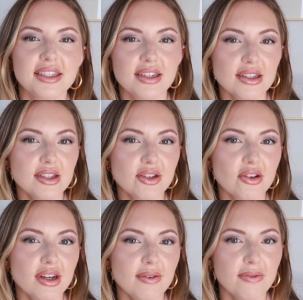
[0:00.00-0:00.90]

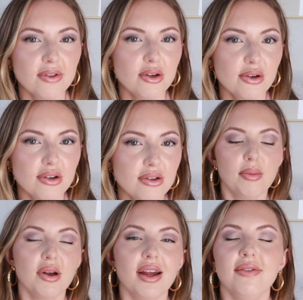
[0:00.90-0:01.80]
sunscreen floral,
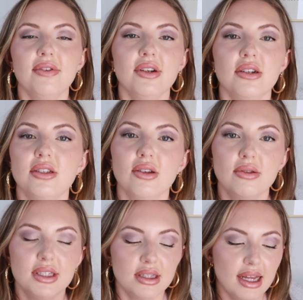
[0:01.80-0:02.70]
but ever so
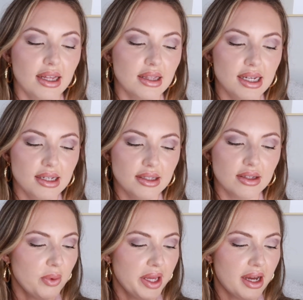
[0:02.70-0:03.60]
slightly.
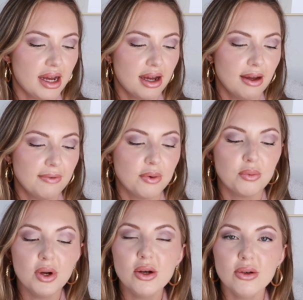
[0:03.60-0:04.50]
So we have
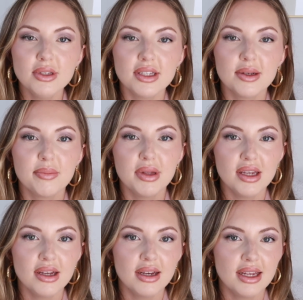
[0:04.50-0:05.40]
rose,
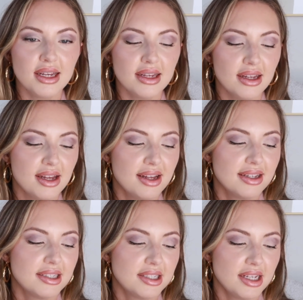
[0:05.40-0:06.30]
peony,
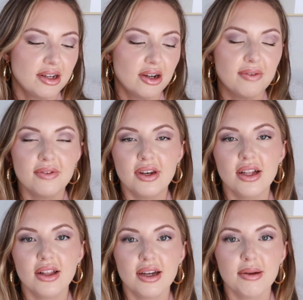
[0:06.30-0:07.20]
cedar,
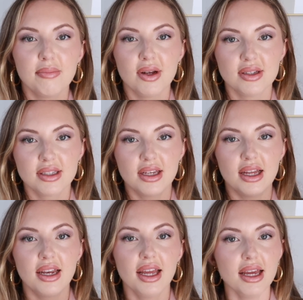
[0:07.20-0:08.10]
vanilla, musk,
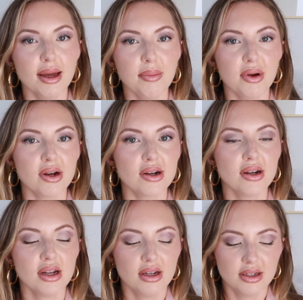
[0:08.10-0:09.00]
and amber.
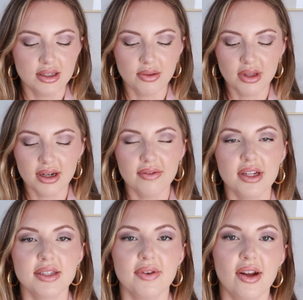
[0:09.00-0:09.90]
So a lot of
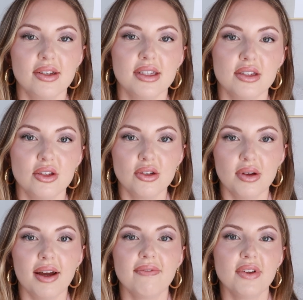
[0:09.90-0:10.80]
these fragrances do
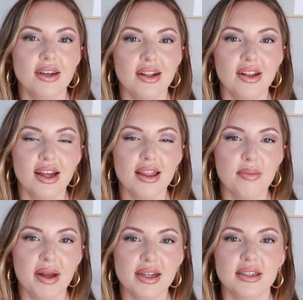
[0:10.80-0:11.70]
have vanilla in the
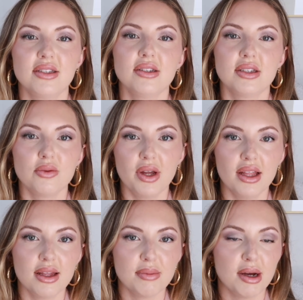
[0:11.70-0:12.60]
base to
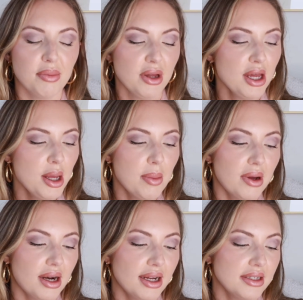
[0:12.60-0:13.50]
sweeten them up,
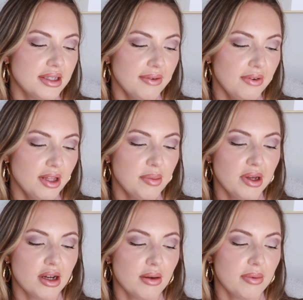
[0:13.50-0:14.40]
but I definitely
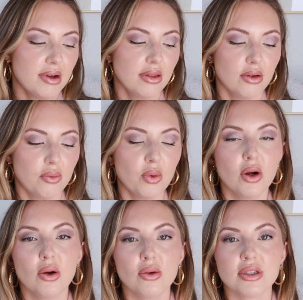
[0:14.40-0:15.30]
pick up on the
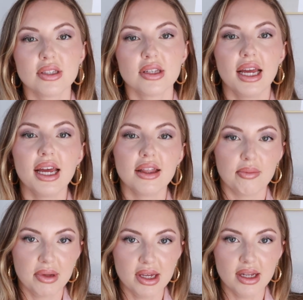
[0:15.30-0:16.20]
rose and
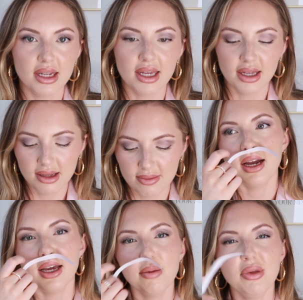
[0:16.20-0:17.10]
peony. I
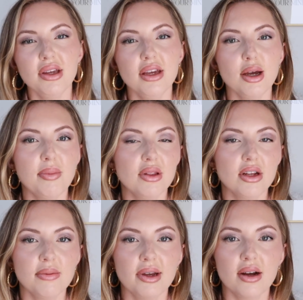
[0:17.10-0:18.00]
am picking up a
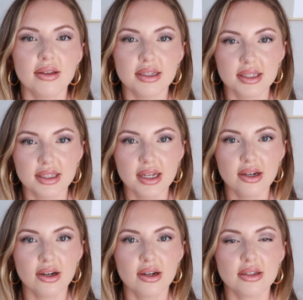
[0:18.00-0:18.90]
little bit on the
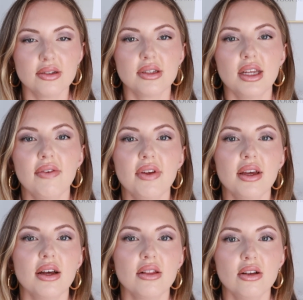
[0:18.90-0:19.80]
cedar, so it's giving
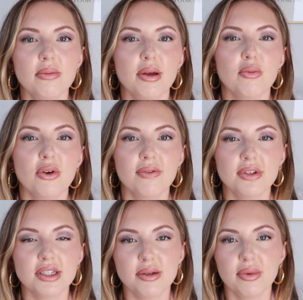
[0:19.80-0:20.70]
it a little bit more of
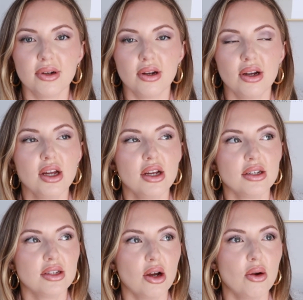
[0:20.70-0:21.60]
a deeper
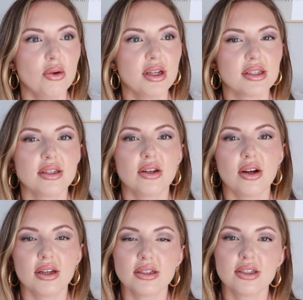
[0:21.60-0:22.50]
tone. It's
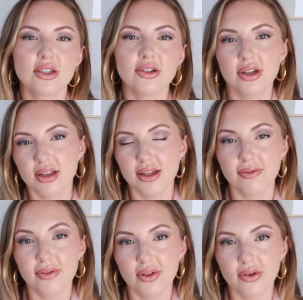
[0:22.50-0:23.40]
not strictly
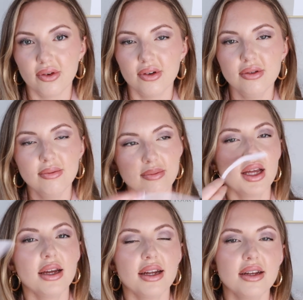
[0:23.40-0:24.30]
floral,
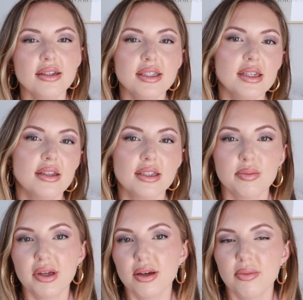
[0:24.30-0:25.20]
and I could see this
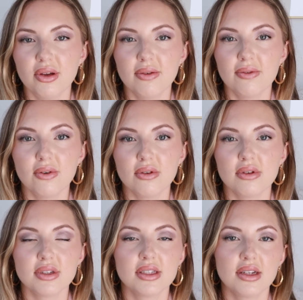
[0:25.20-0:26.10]
being a
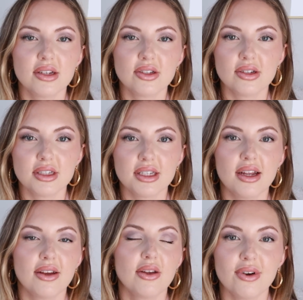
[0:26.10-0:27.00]
beautiful signature
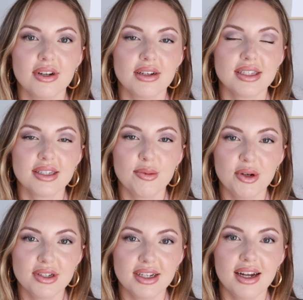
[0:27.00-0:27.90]
scent for
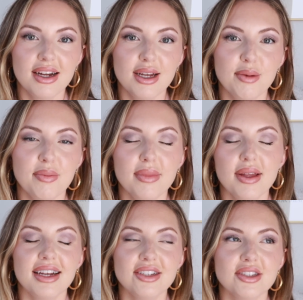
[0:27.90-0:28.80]
summertime.
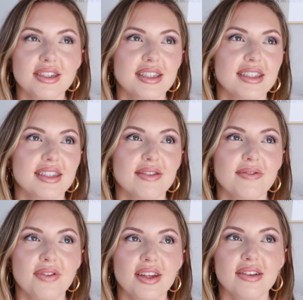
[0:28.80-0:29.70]
It just
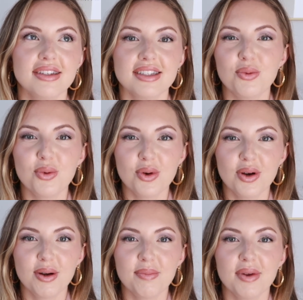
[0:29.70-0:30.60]
feels
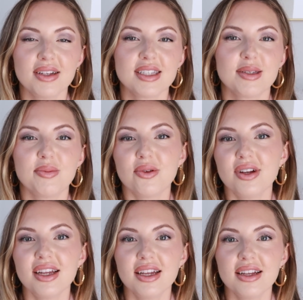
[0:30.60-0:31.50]
warm,
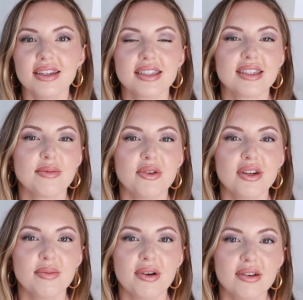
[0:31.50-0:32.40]
spring, summer in
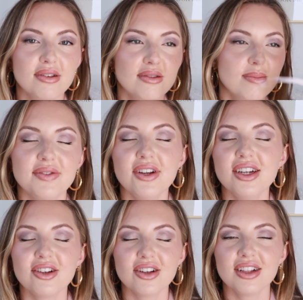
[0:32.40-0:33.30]
a bottle. It's very
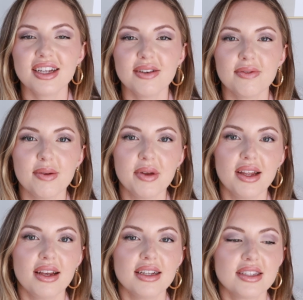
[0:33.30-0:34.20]
girly and
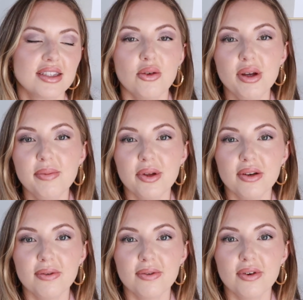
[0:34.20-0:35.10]
feminine. It's quite
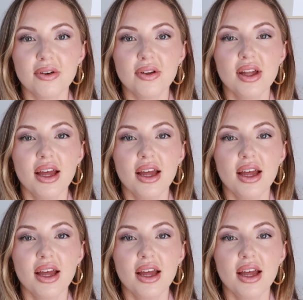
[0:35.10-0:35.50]
beautiful.